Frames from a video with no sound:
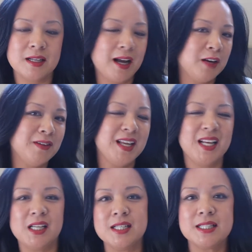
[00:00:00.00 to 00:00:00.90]
kind of an
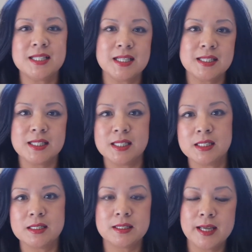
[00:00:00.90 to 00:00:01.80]

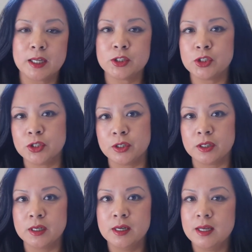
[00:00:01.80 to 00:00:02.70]
inconsistent texture